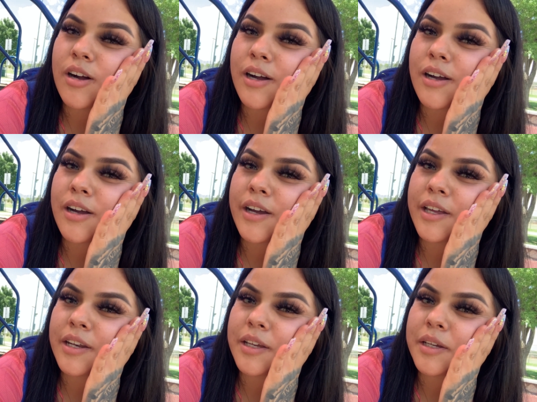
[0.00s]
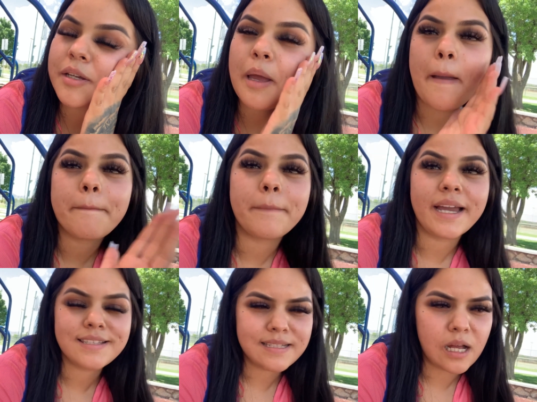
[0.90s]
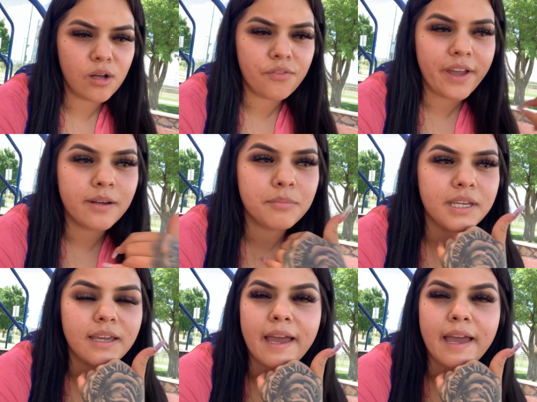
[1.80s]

on myself and being